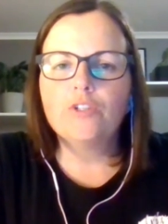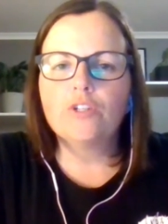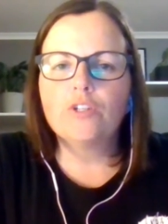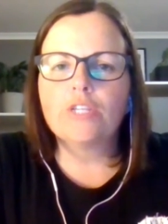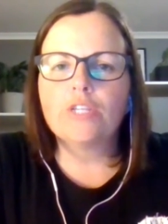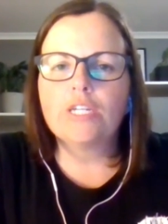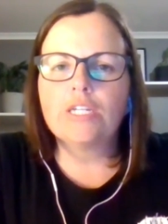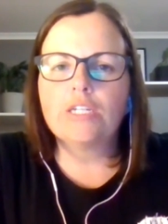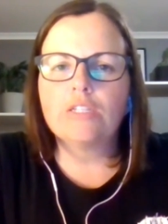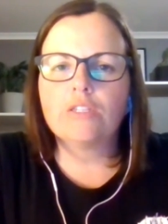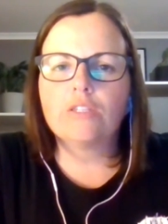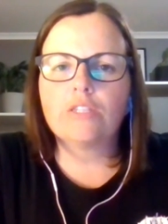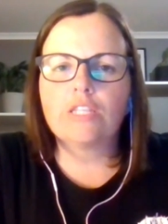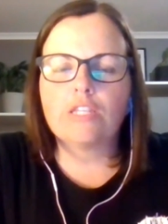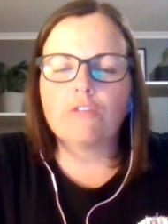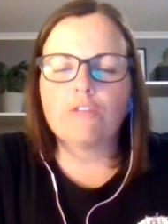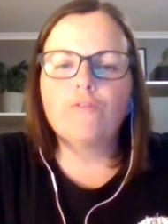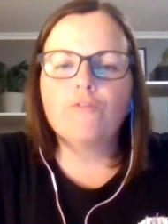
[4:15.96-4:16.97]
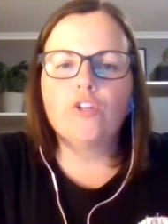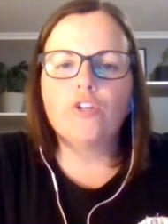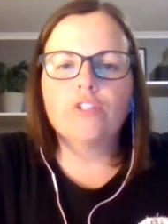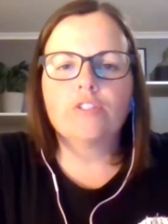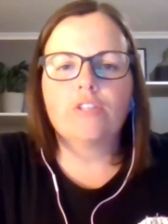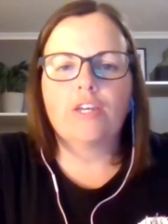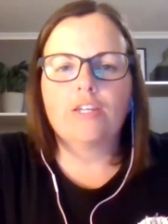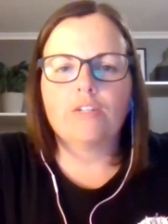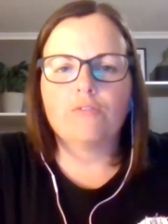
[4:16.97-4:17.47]
you know, they they're the
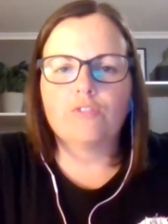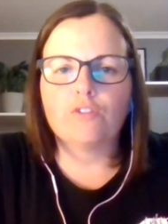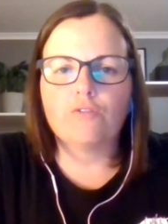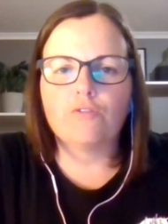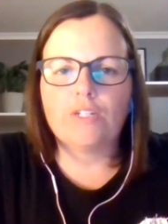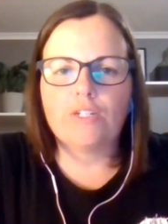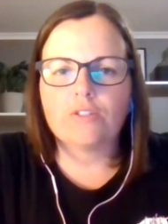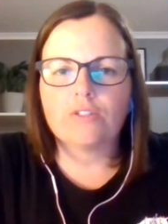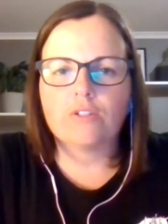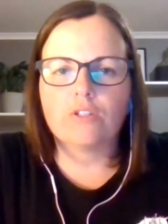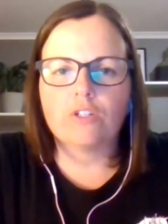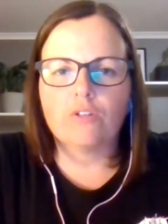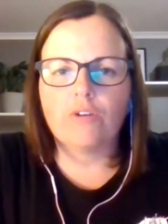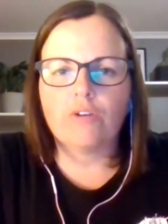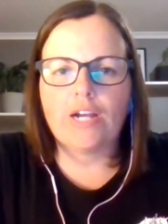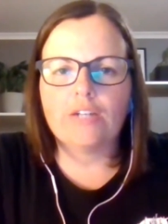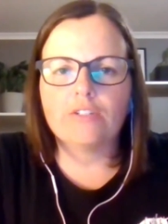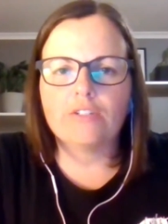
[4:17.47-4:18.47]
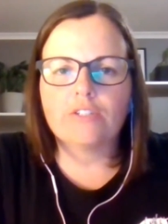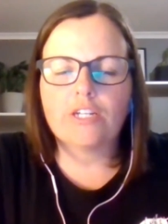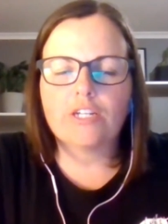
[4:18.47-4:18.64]
first line of defense on the ground.